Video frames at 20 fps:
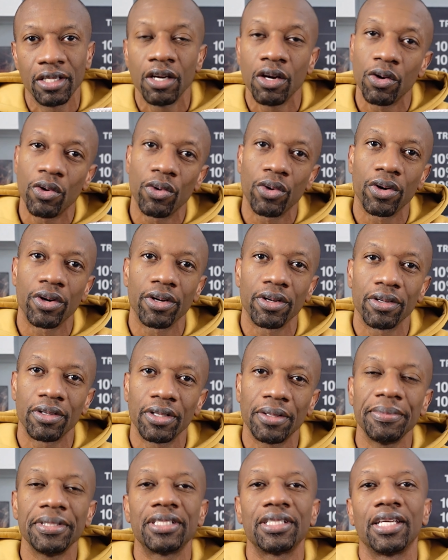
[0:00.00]
Or
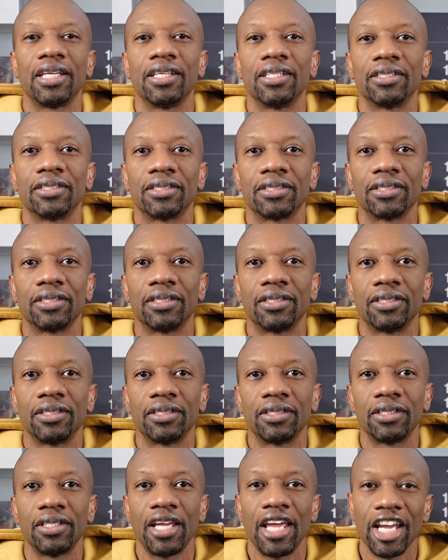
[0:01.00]
let me say this,
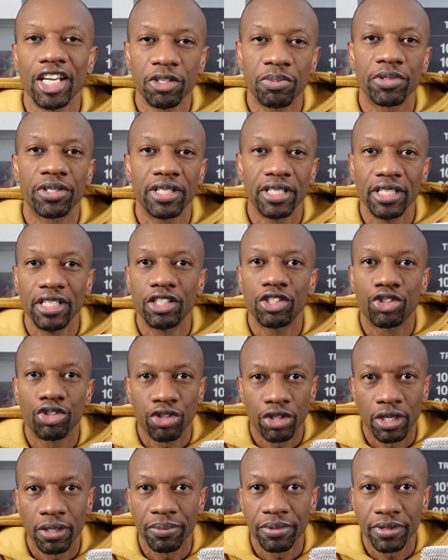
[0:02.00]
expertise
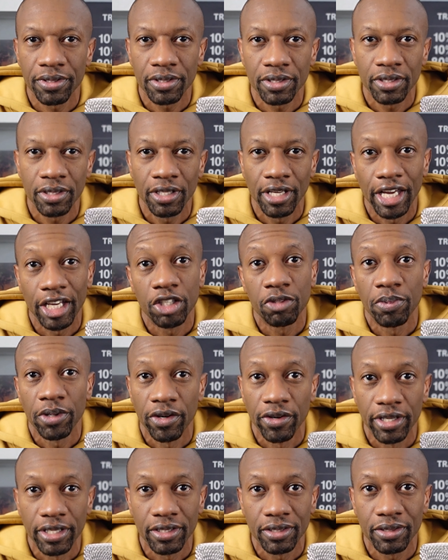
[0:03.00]
trumps
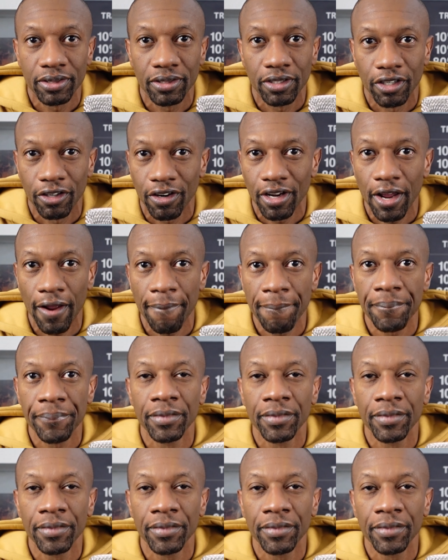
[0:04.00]
experience. Okay.